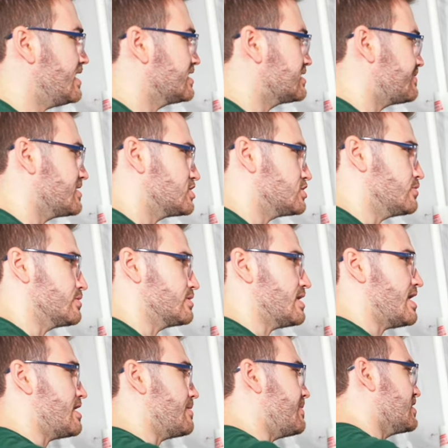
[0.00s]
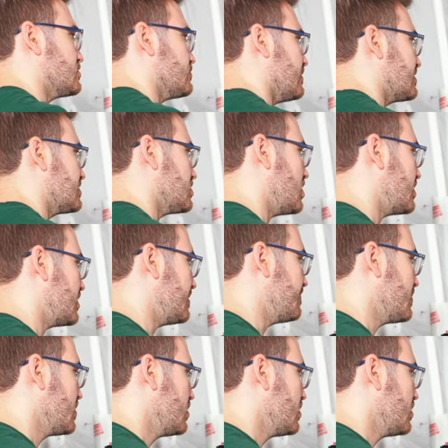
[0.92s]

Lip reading: especially with the AMS rings on it.